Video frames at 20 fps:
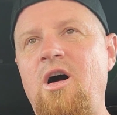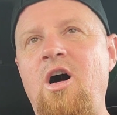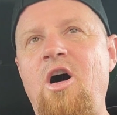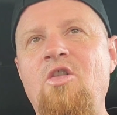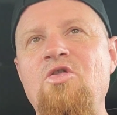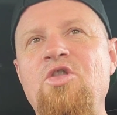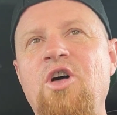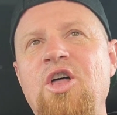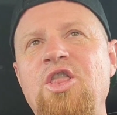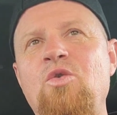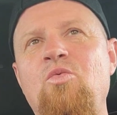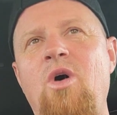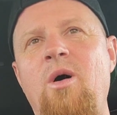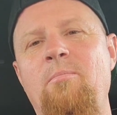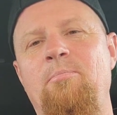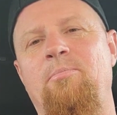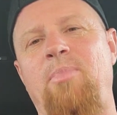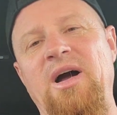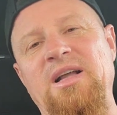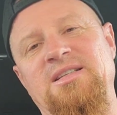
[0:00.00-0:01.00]
Another
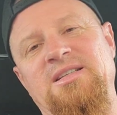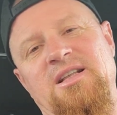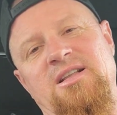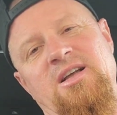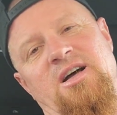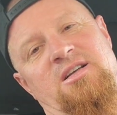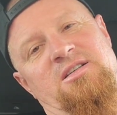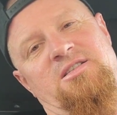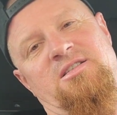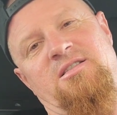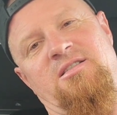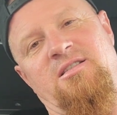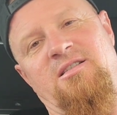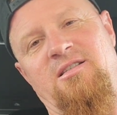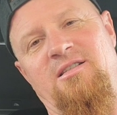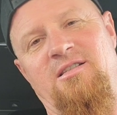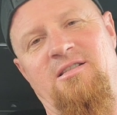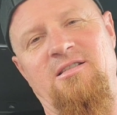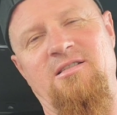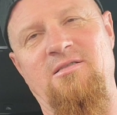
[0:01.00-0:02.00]
one bites the dust.
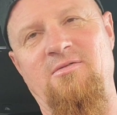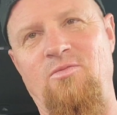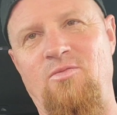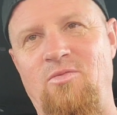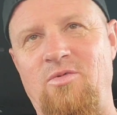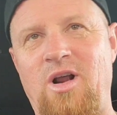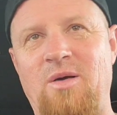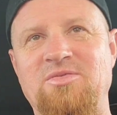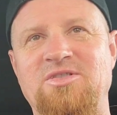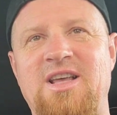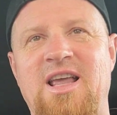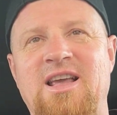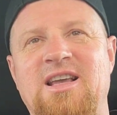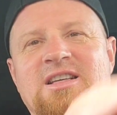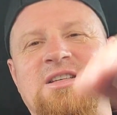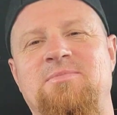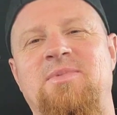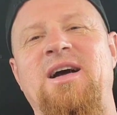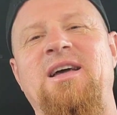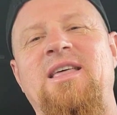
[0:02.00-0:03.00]
What I'm saying
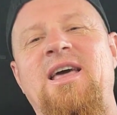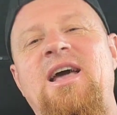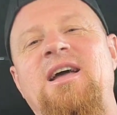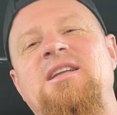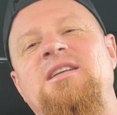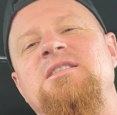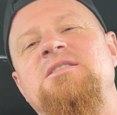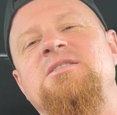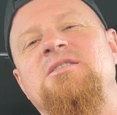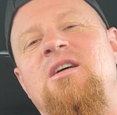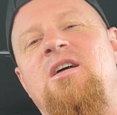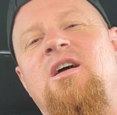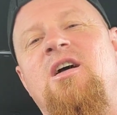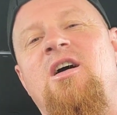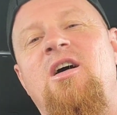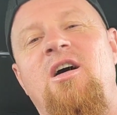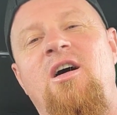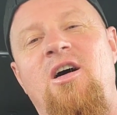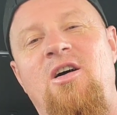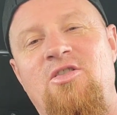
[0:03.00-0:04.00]
is by that is
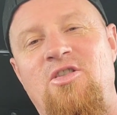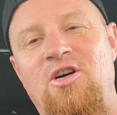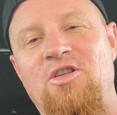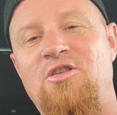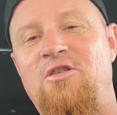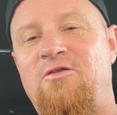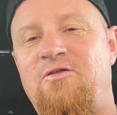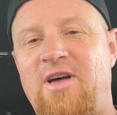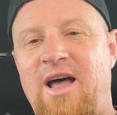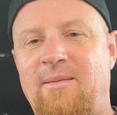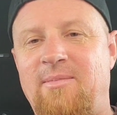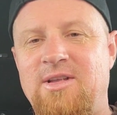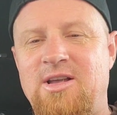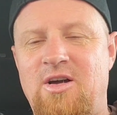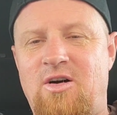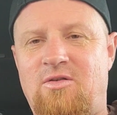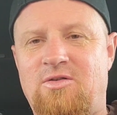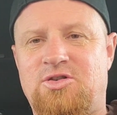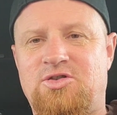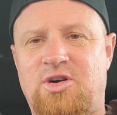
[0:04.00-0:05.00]
another
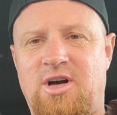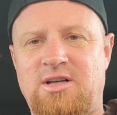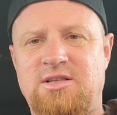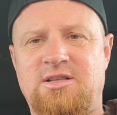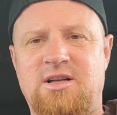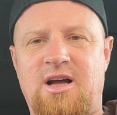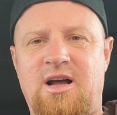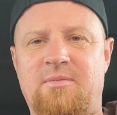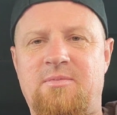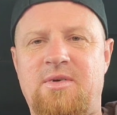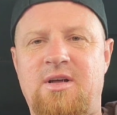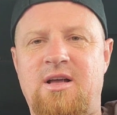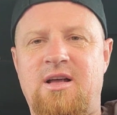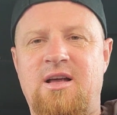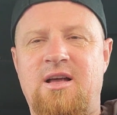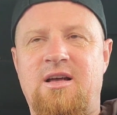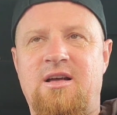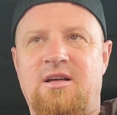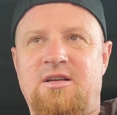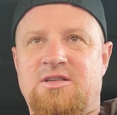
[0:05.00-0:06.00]
family-owned truck stop
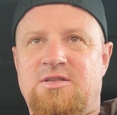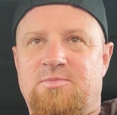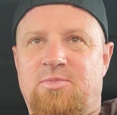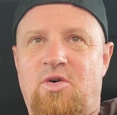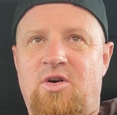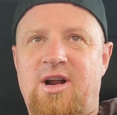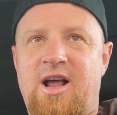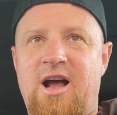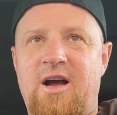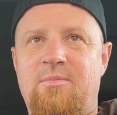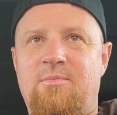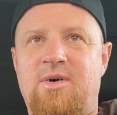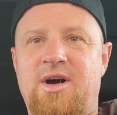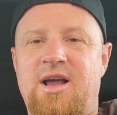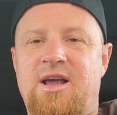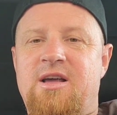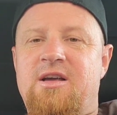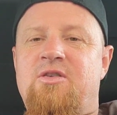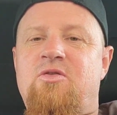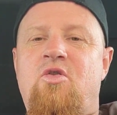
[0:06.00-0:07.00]
is bought out
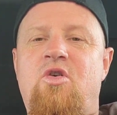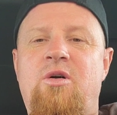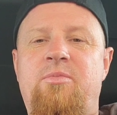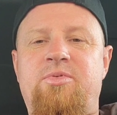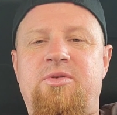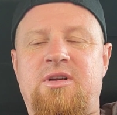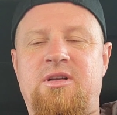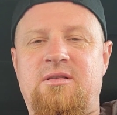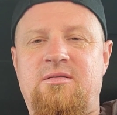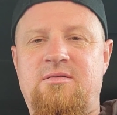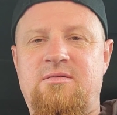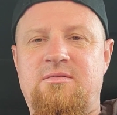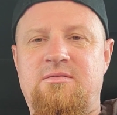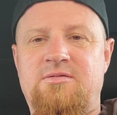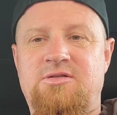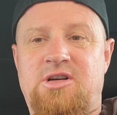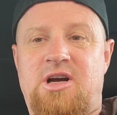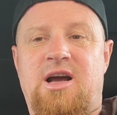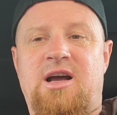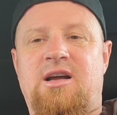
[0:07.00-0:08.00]
by corporate,
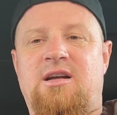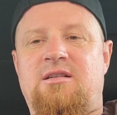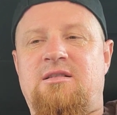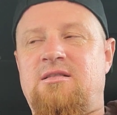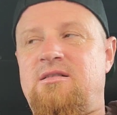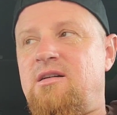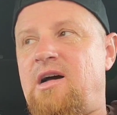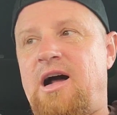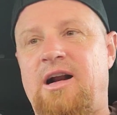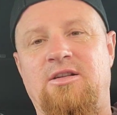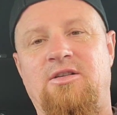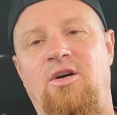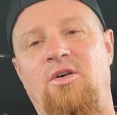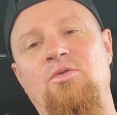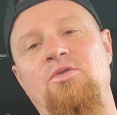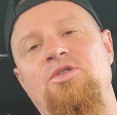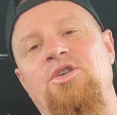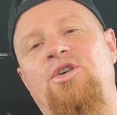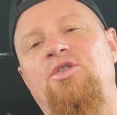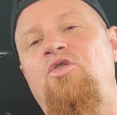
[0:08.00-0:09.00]
Giant. I don't know
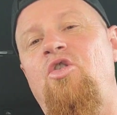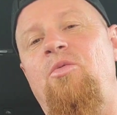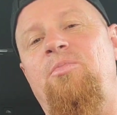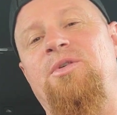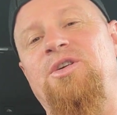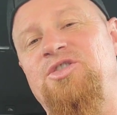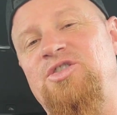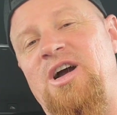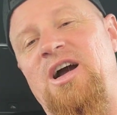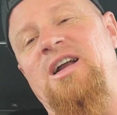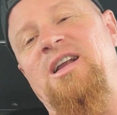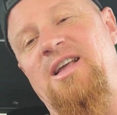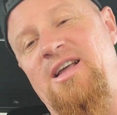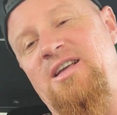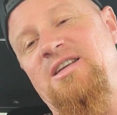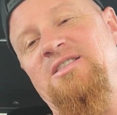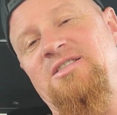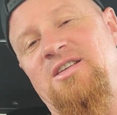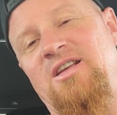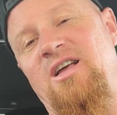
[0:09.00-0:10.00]
who the corporate John
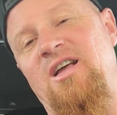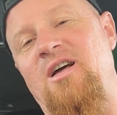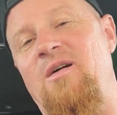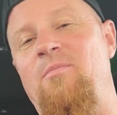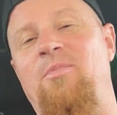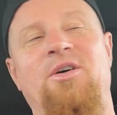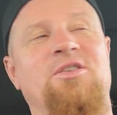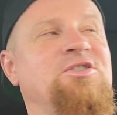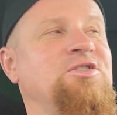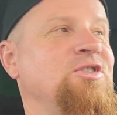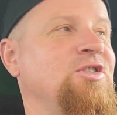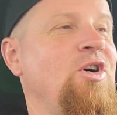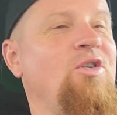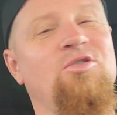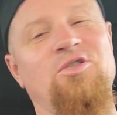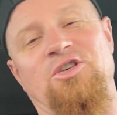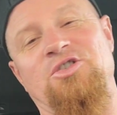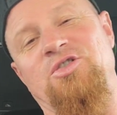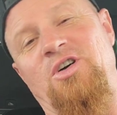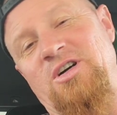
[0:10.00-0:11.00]
is, but
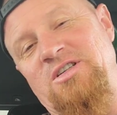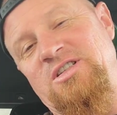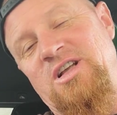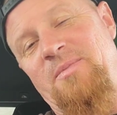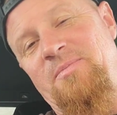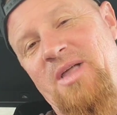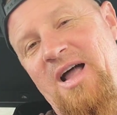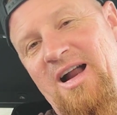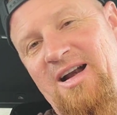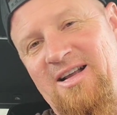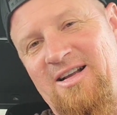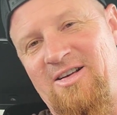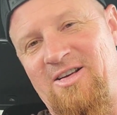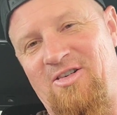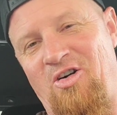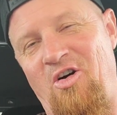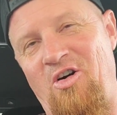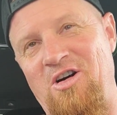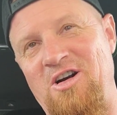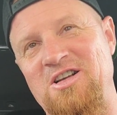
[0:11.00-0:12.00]
Sunoco Truck Stop out of
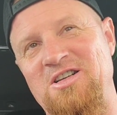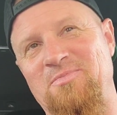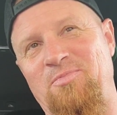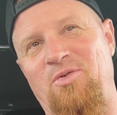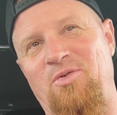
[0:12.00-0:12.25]
Carney's